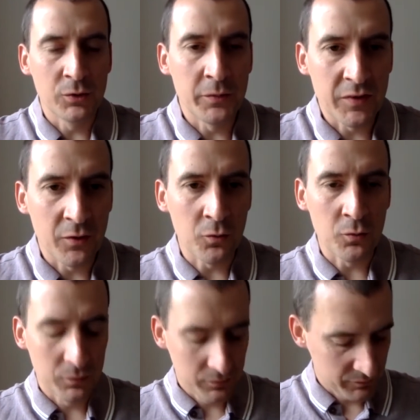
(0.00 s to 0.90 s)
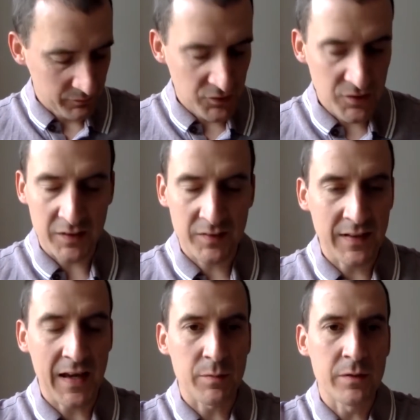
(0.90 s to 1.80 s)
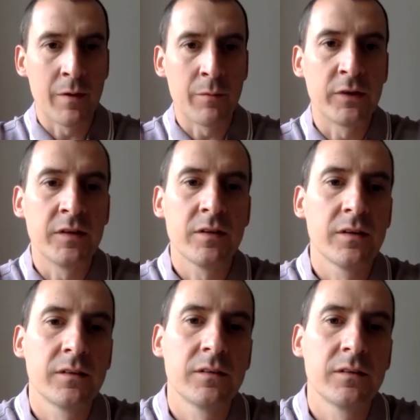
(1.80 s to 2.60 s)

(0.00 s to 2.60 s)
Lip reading: Or was it all just happy memories?